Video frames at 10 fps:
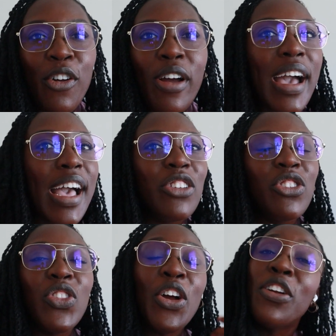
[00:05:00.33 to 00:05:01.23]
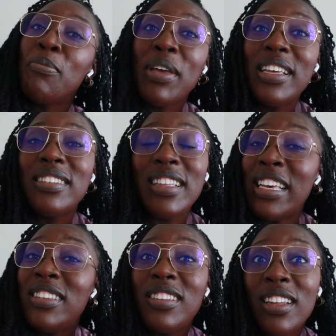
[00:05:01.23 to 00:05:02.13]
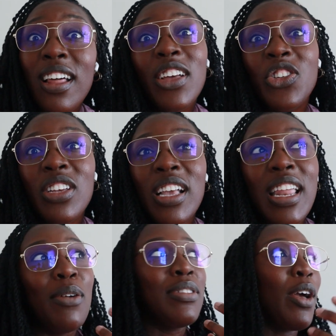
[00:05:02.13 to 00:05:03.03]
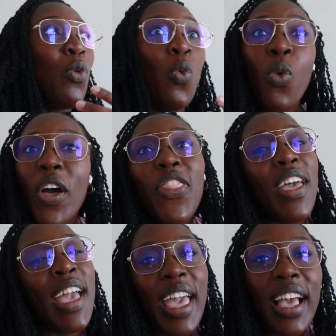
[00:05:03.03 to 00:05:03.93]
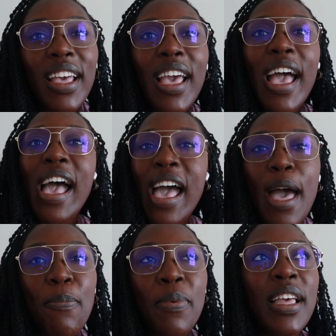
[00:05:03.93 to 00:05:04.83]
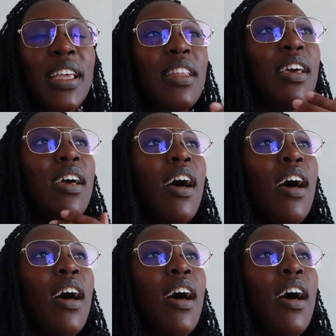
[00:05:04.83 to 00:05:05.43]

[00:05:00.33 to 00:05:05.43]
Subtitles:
had crashed 30 minutes into launching, and I was like, what the heck happened?